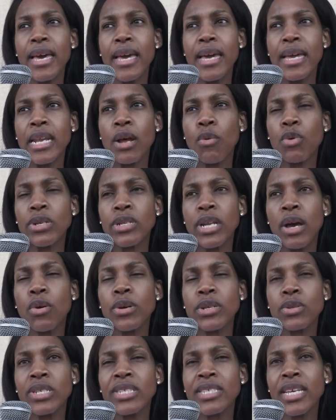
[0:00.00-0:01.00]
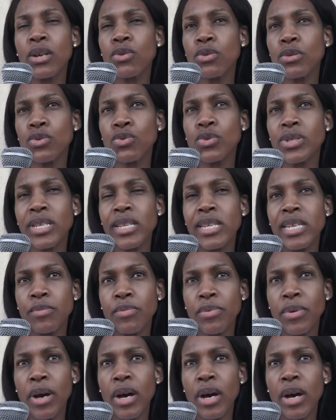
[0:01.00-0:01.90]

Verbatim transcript: And I would, I would decide not to sleep.